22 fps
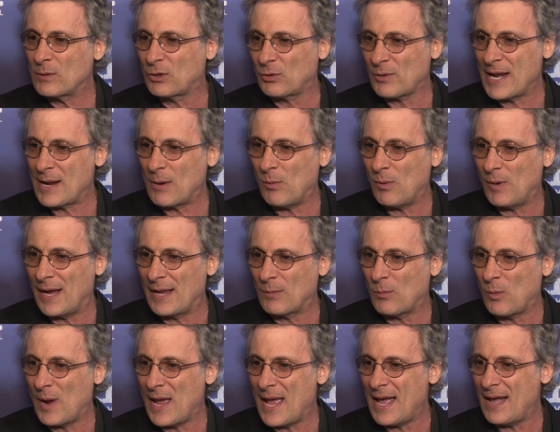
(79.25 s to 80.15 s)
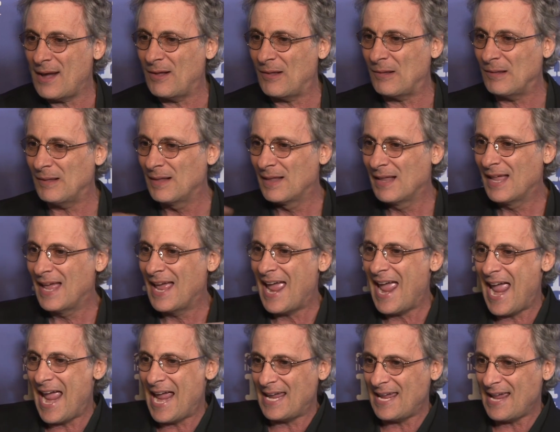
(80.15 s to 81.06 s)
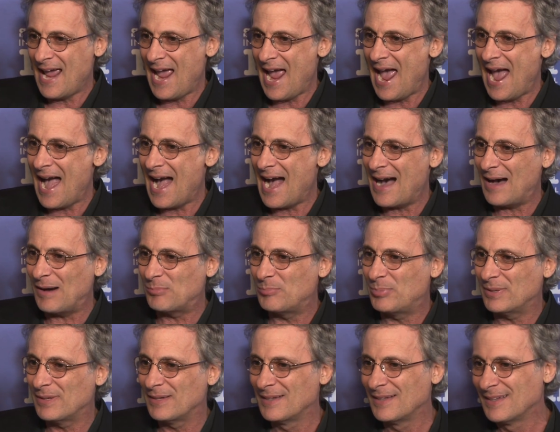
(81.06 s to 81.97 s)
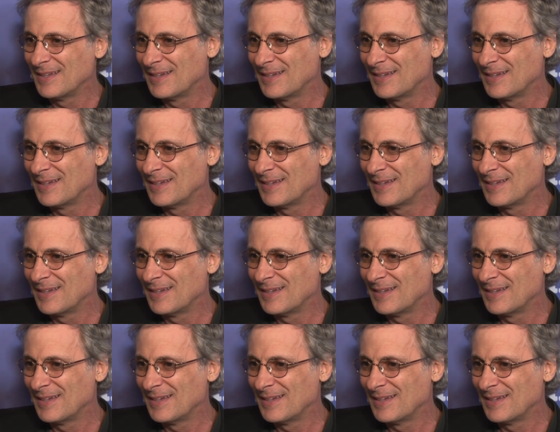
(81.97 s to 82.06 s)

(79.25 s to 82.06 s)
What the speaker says: great white whale, Ahab,